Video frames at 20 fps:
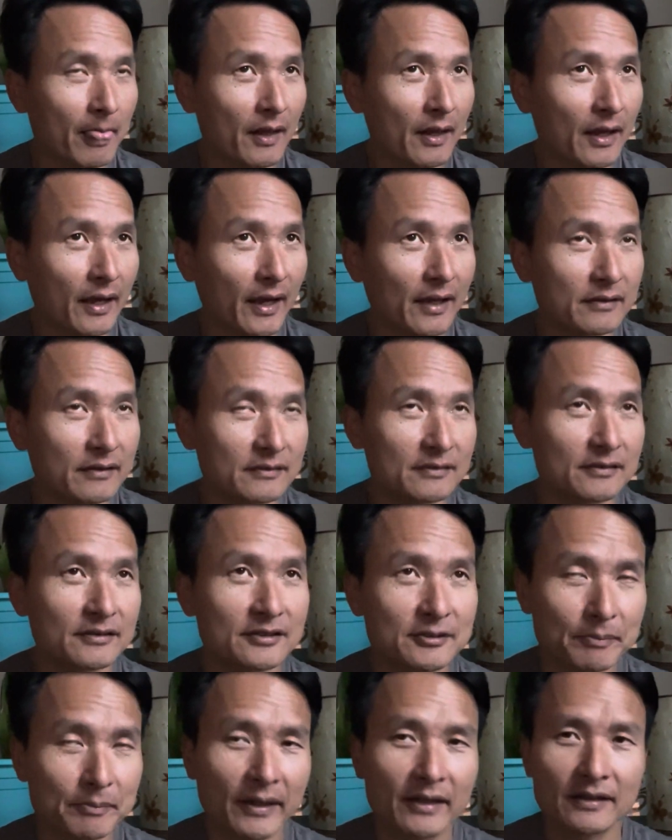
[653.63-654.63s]
and
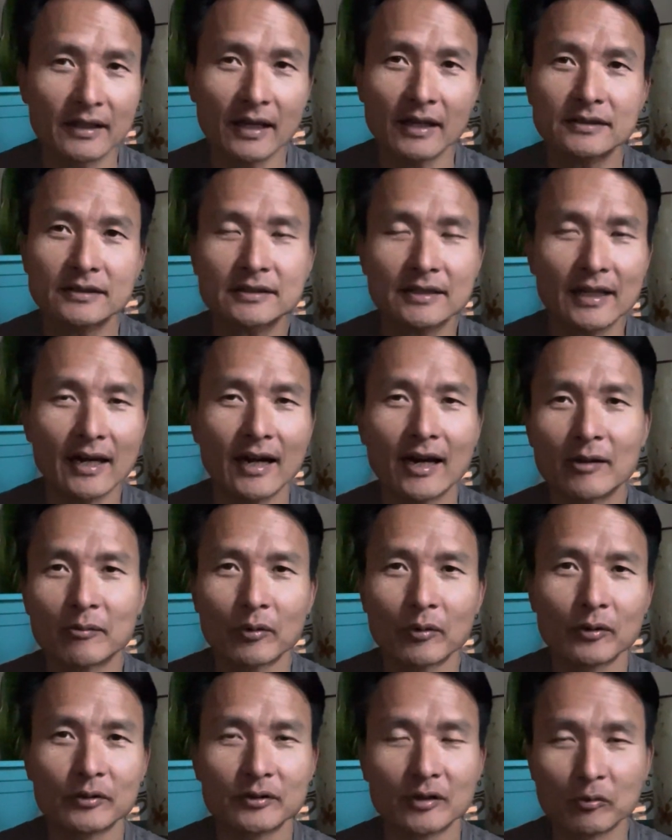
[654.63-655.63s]
spend less time
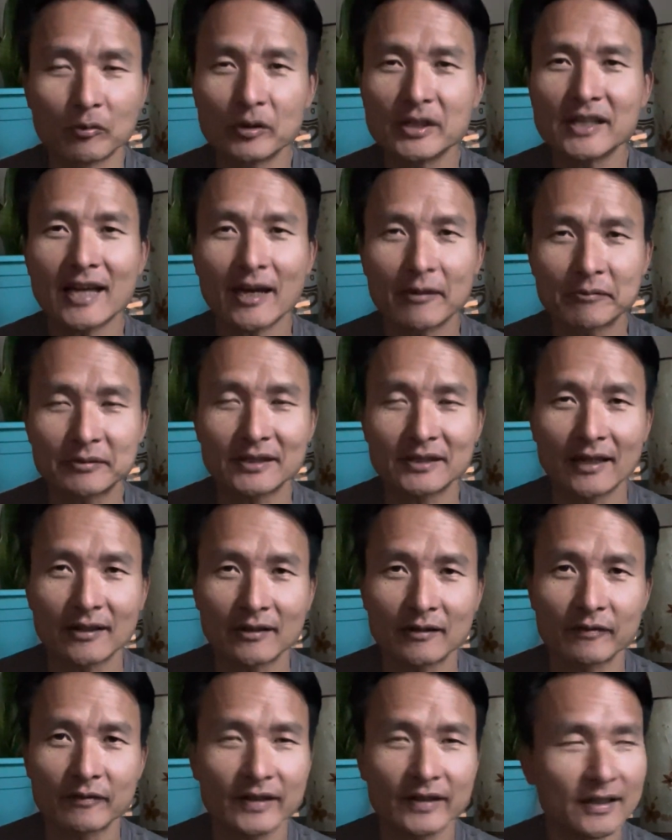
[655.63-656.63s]
on the rehab side
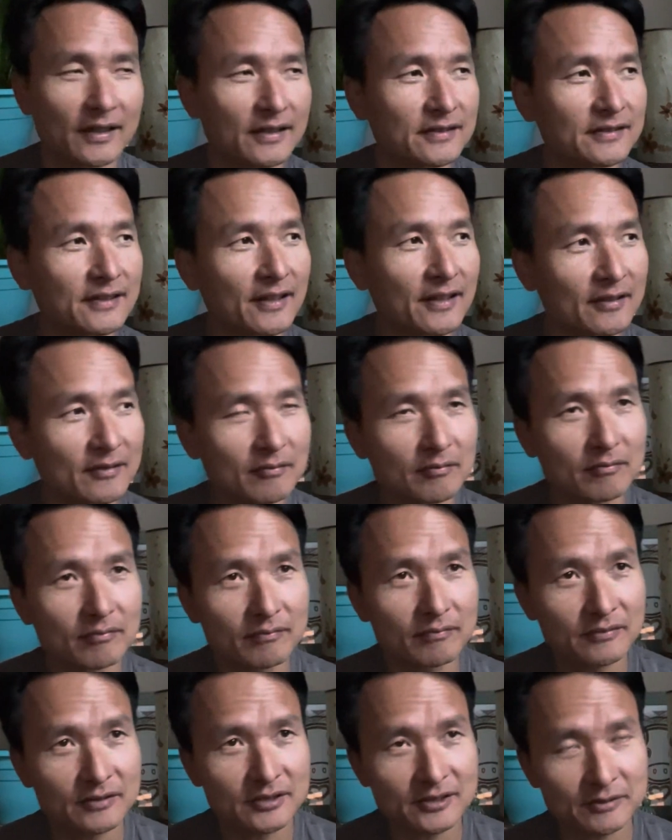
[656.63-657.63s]
of things
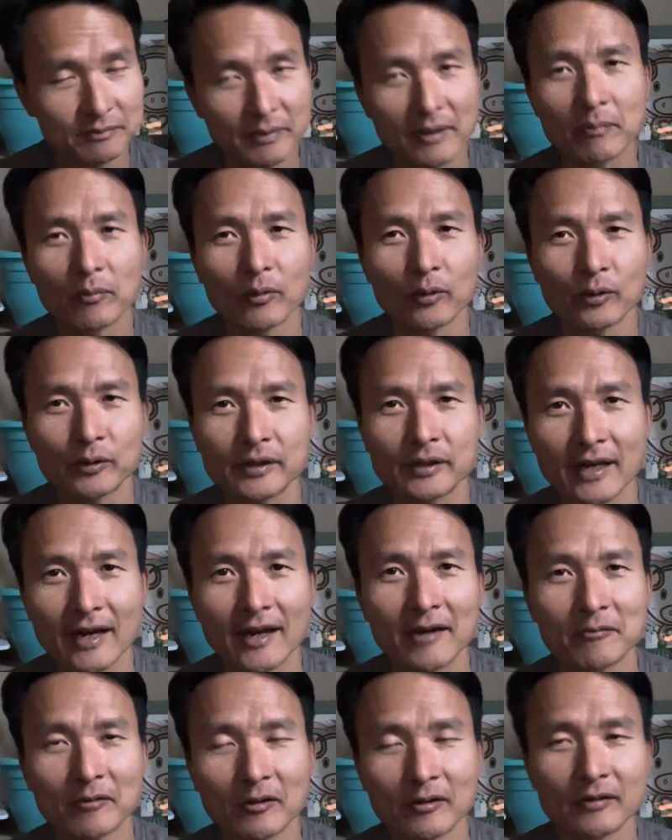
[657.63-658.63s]
and spend more
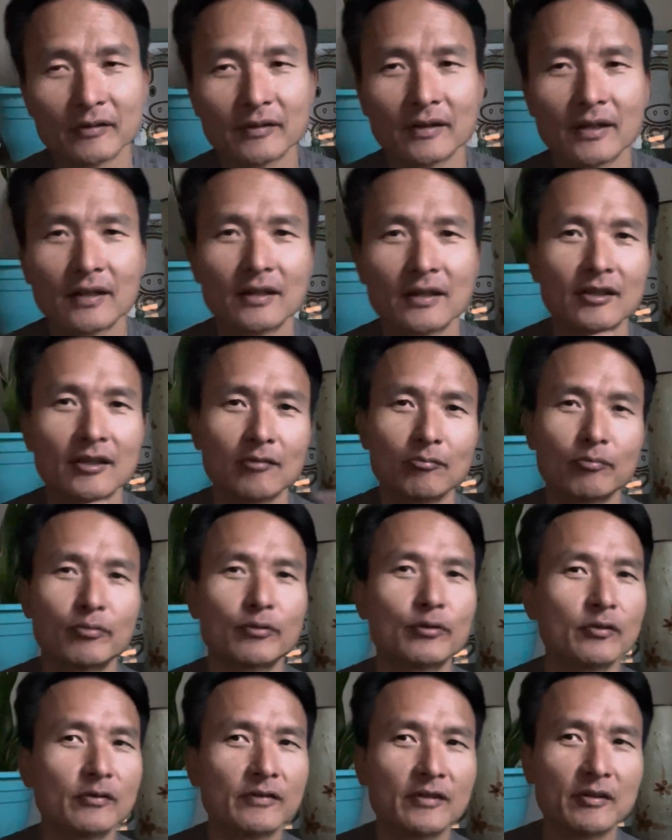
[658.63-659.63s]
time on
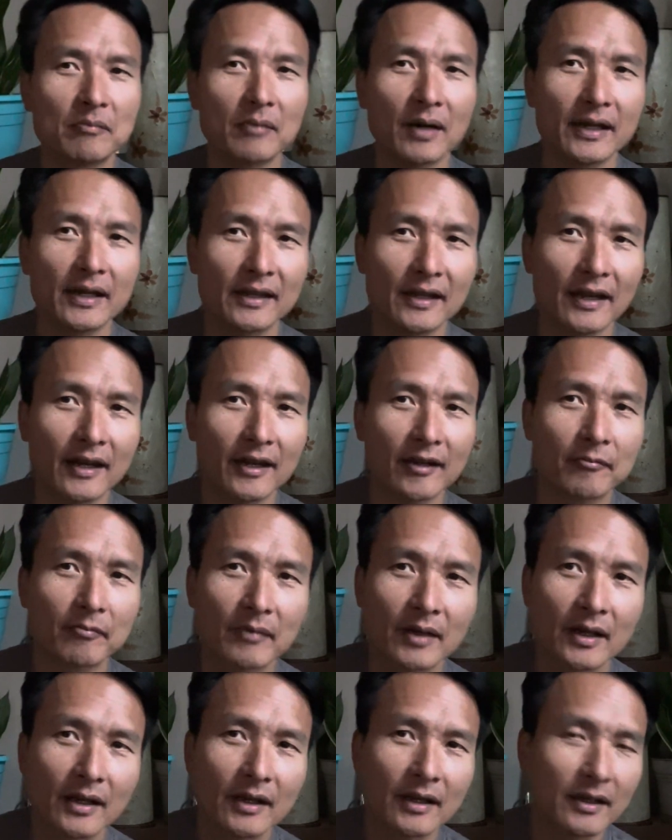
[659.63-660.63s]
improving my game.
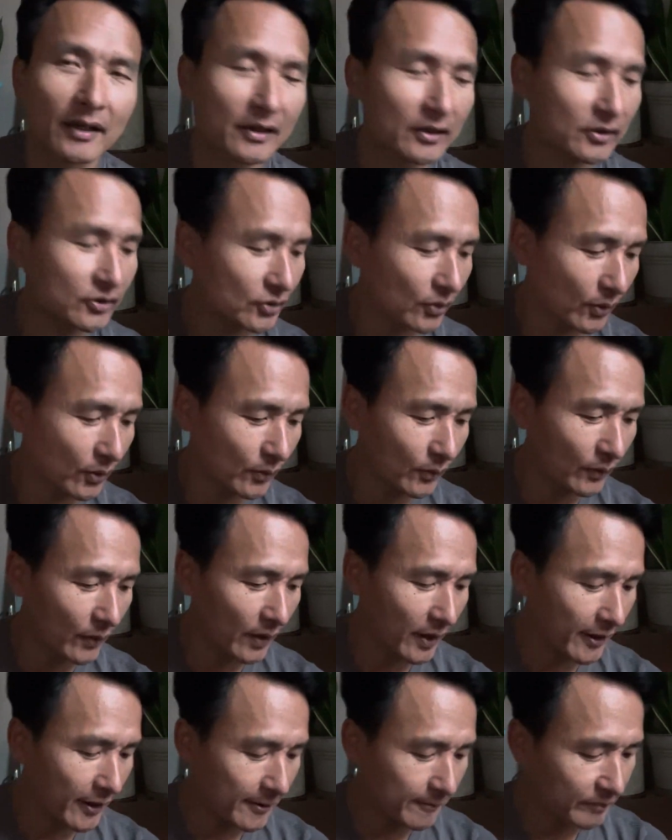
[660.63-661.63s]
So
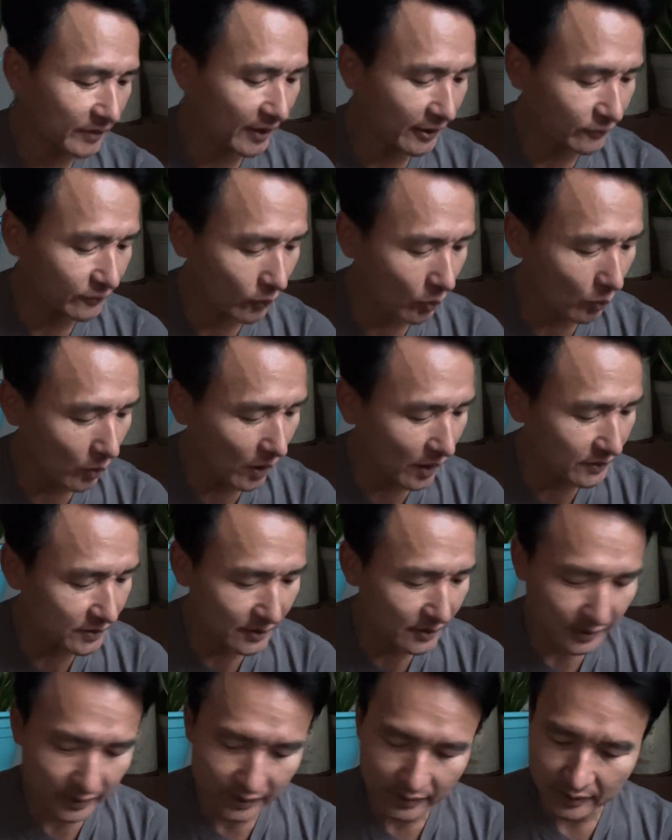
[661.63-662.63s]
thanks for
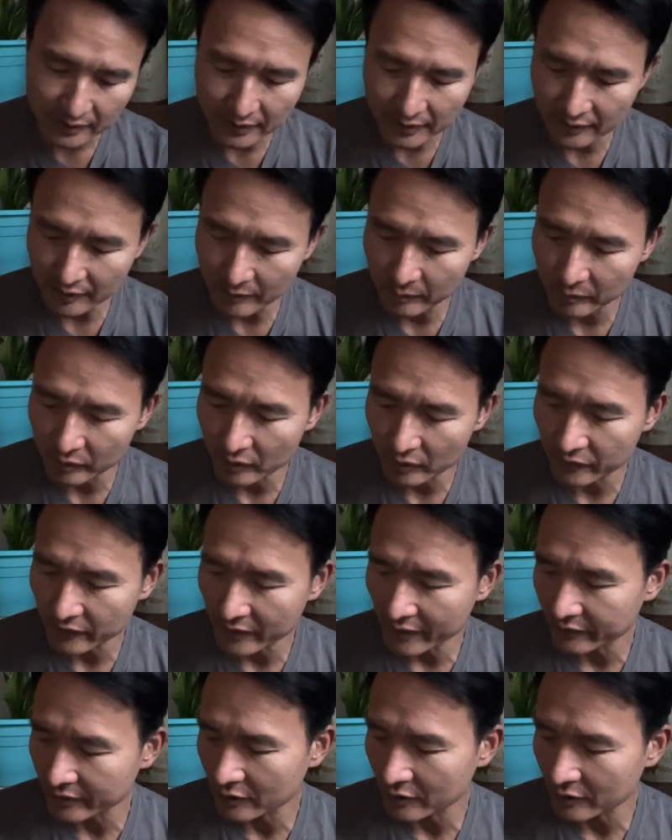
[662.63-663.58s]
watching. Let me know if you have any